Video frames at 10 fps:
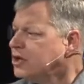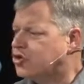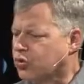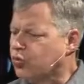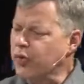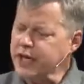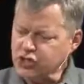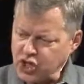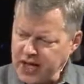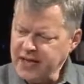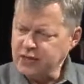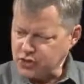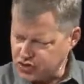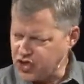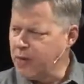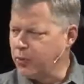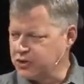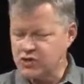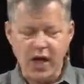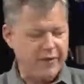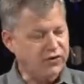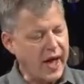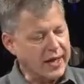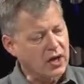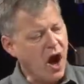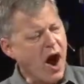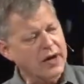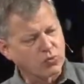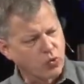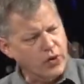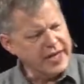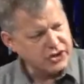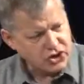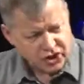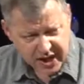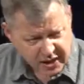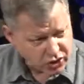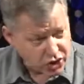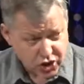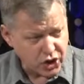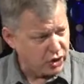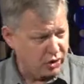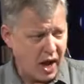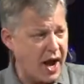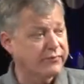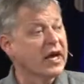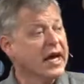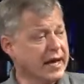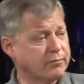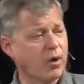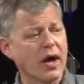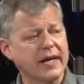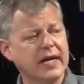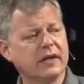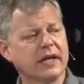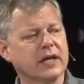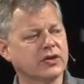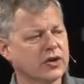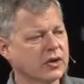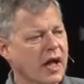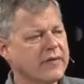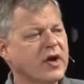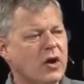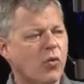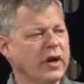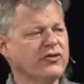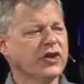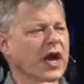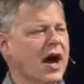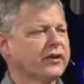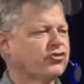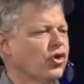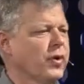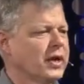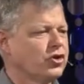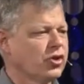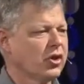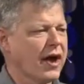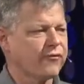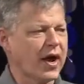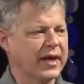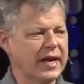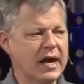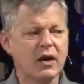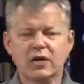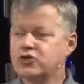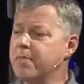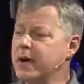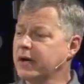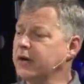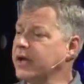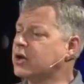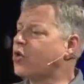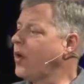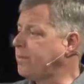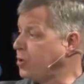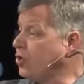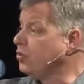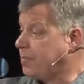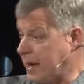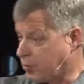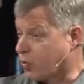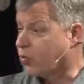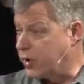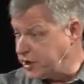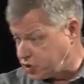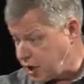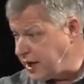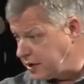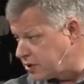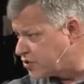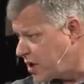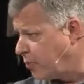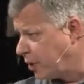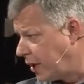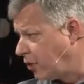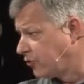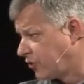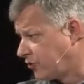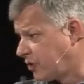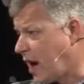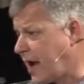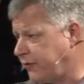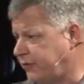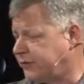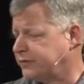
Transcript: to reach into someone's life like God reached into your life and brought healing into your life? What is it God is doing in your life right now to better equip you to be able to reach into someone else's life